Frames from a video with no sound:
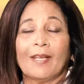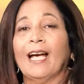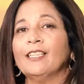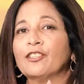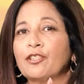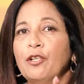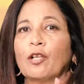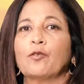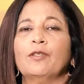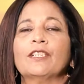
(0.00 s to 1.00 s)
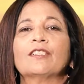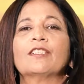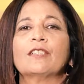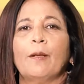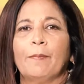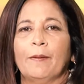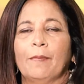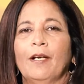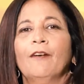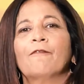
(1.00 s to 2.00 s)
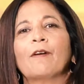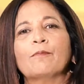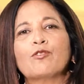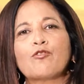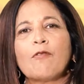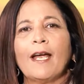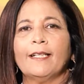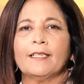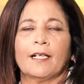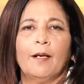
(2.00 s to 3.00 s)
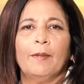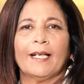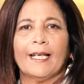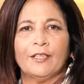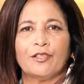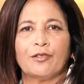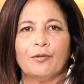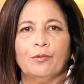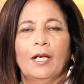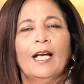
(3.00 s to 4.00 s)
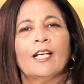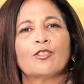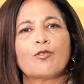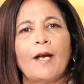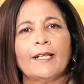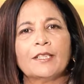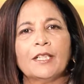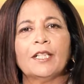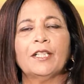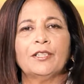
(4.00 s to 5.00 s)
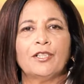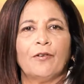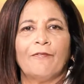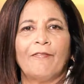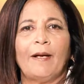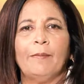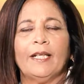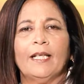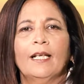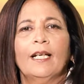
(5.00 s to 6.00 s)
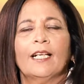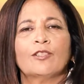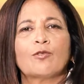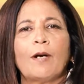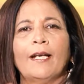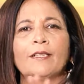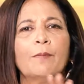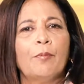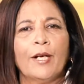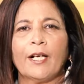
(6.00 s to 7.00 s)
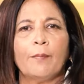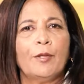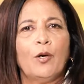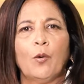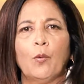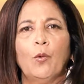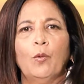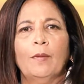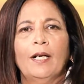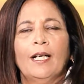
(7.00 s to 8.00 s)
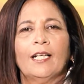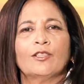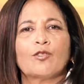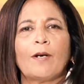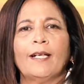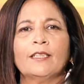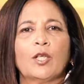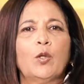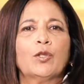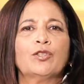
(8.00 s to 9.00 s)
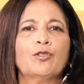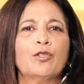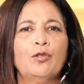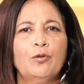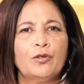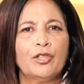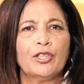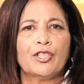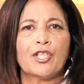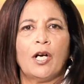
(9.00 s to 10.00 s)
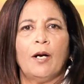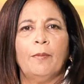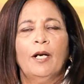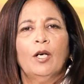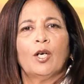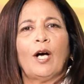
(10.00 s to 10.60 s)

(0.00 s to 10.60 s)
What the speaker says: And it's not going to stop him from trying to come against you and trying to hurt your family and trying to break up your home and trying to cause you to lose your job or